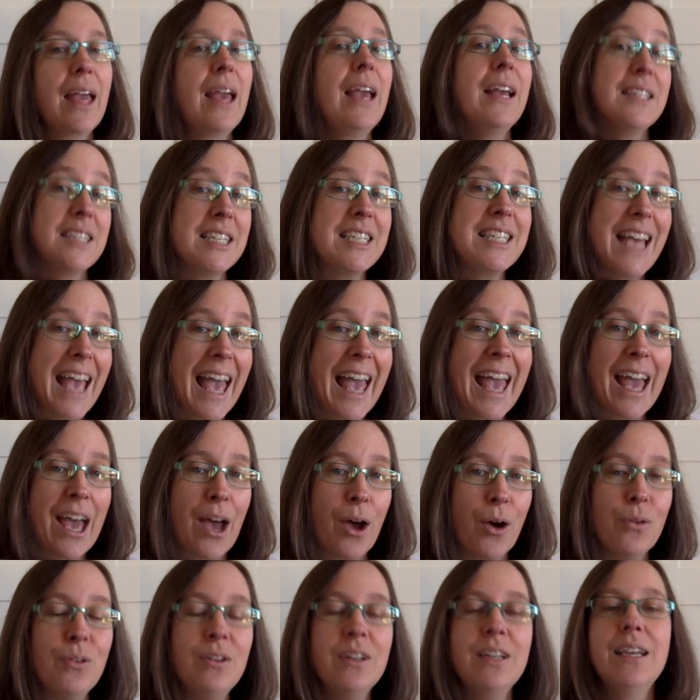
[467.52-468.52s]
it's a
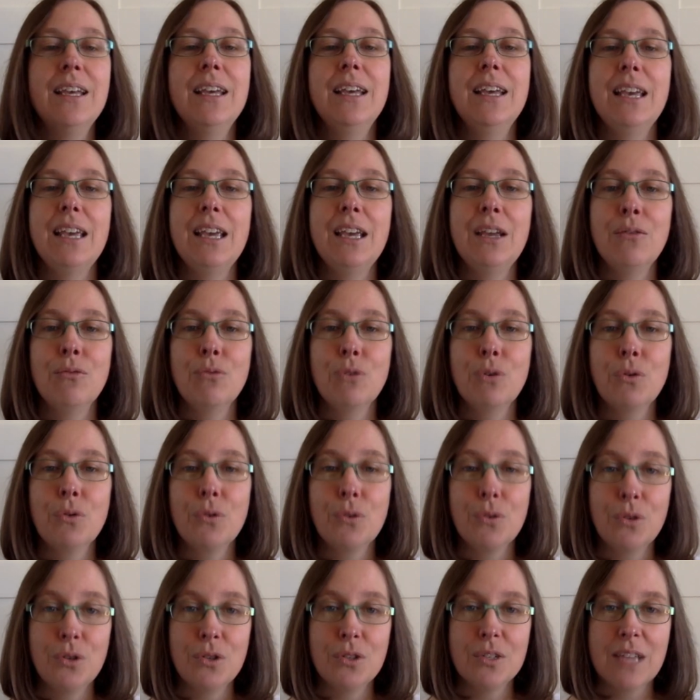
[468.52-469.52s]
town in
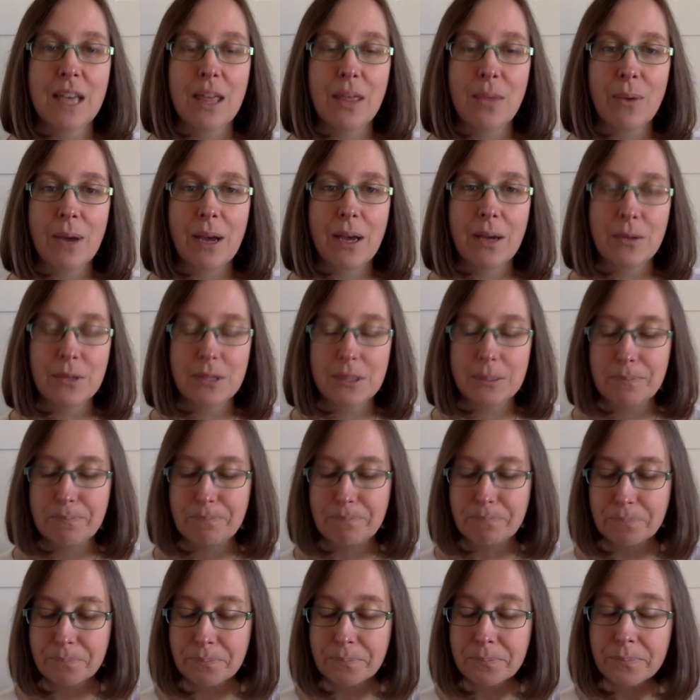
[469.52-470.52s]
rural New South Wales.
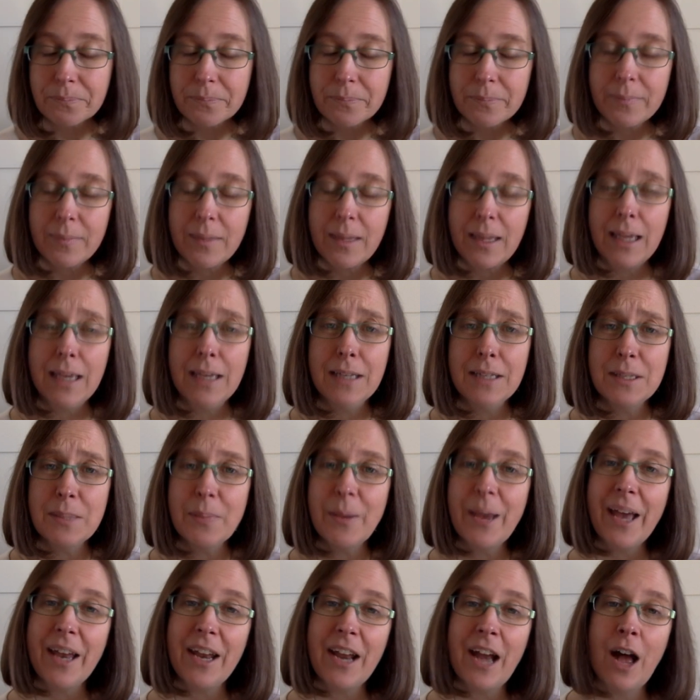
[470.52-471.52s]
It's
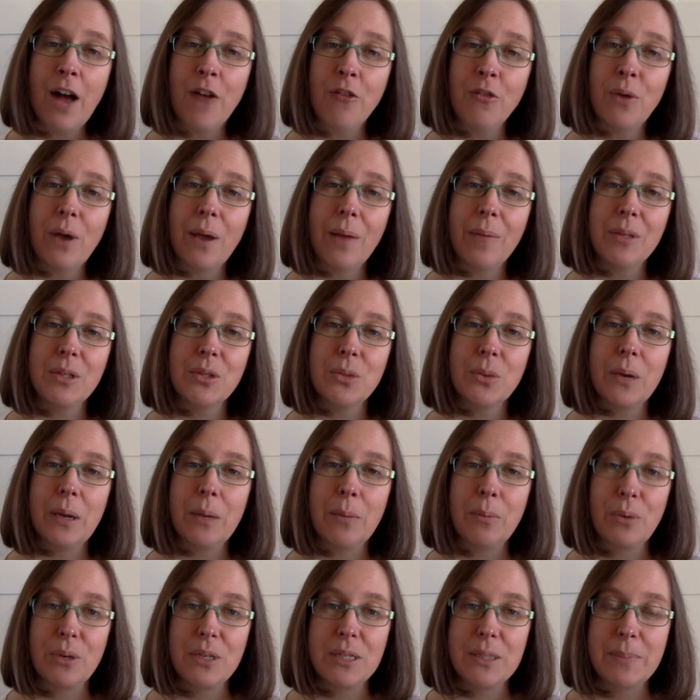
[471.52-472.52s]
about halfway between
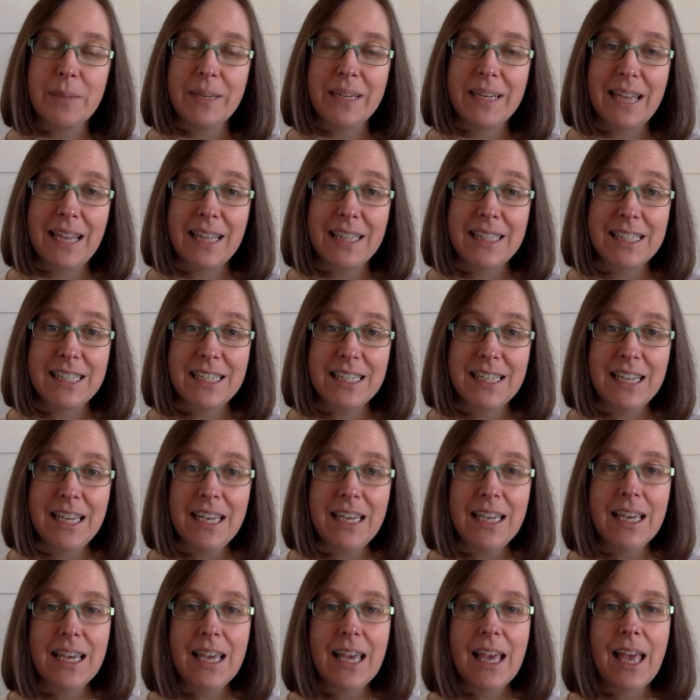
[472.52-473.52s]
Brisbane and Sydney,
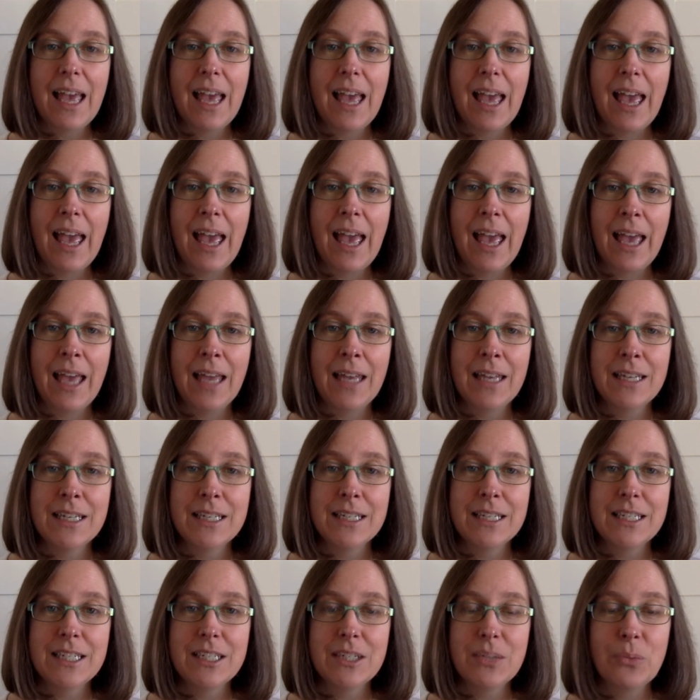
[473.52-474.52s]

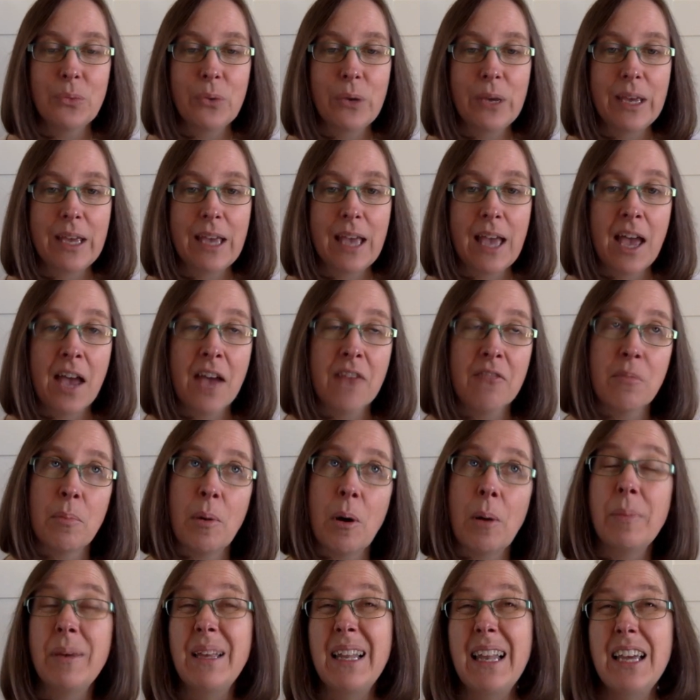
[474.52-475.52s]
and we have a
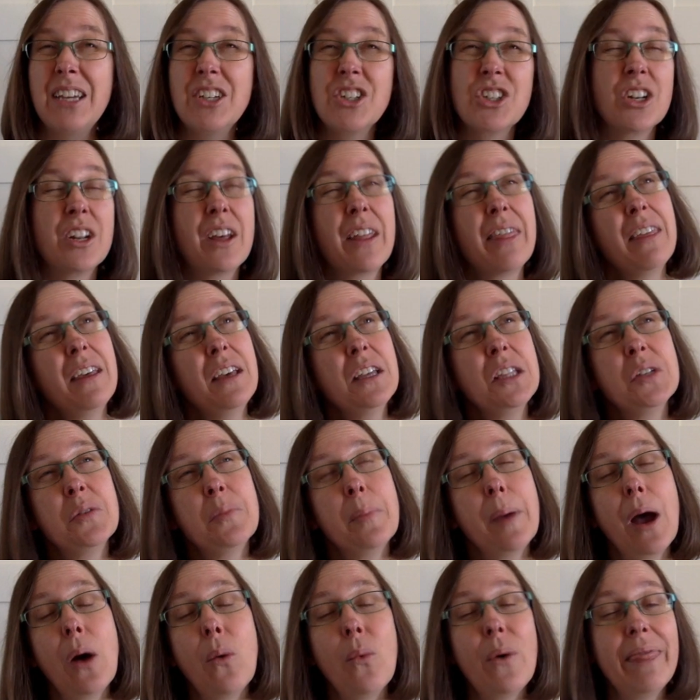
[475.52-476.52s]
population, I think it's
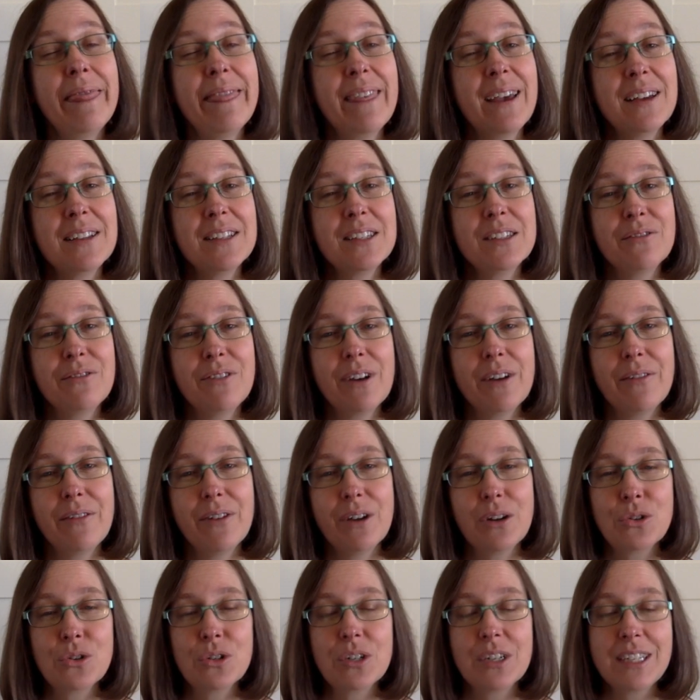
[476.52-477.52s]
about
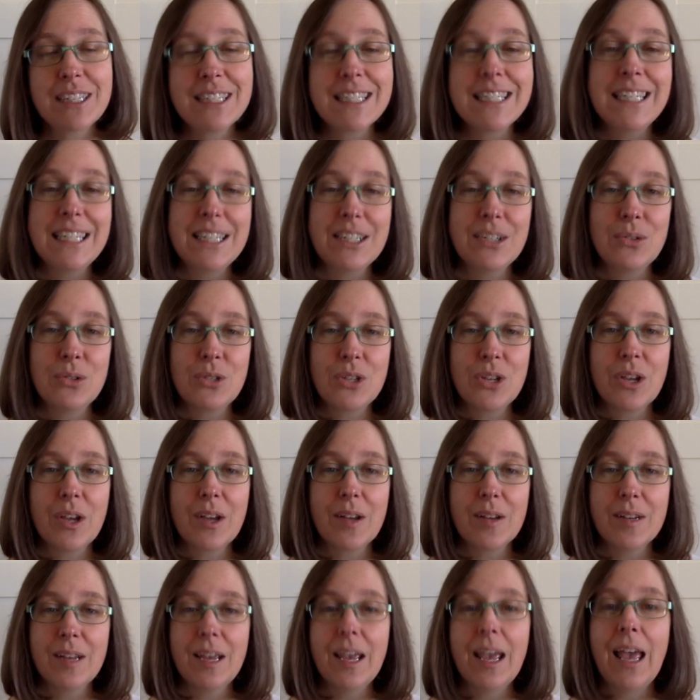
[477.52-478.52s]
1,500. It's a little
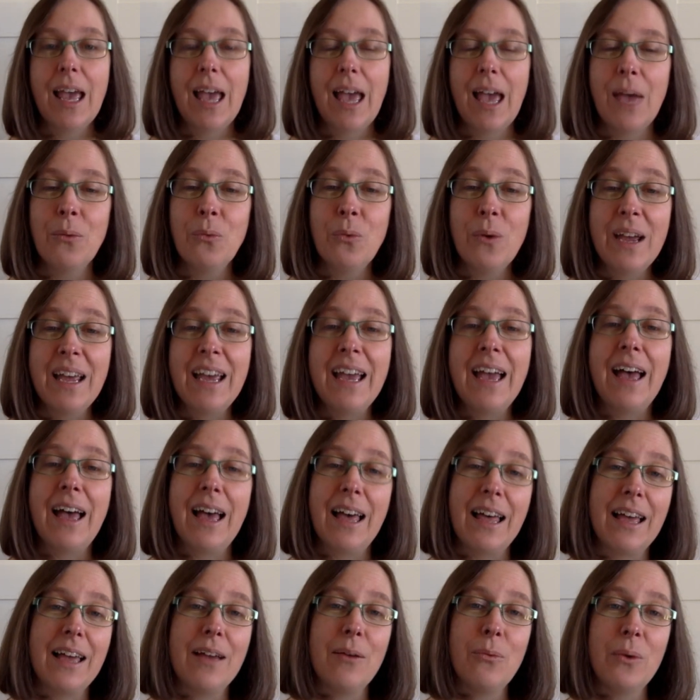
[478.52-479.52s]
town, and
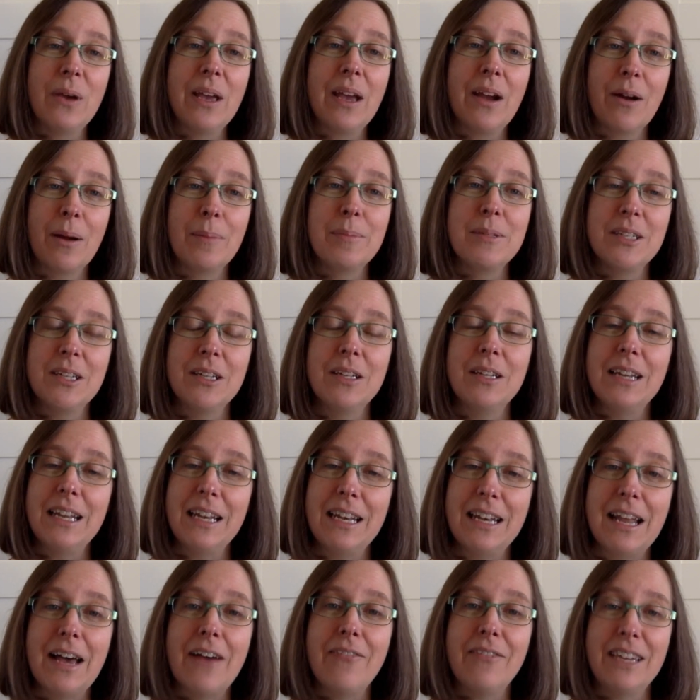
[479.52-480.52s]
we are absolutely
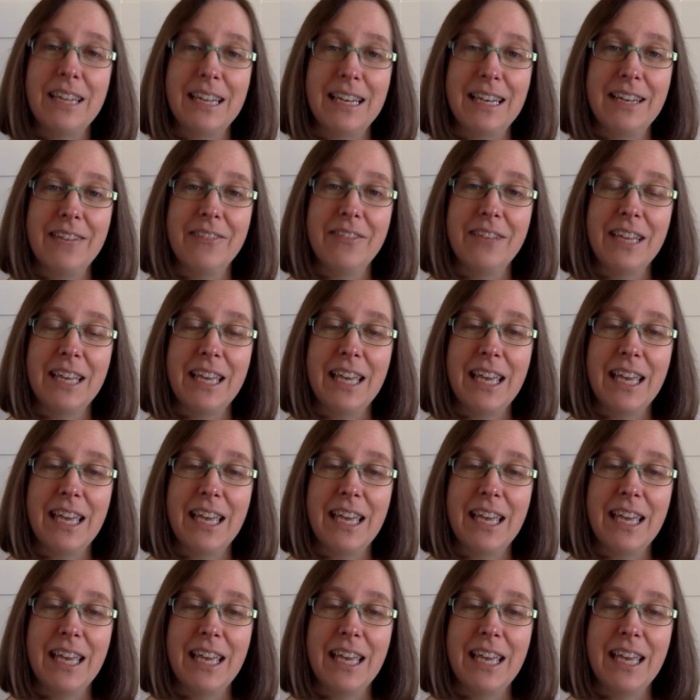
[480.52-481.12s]
loving living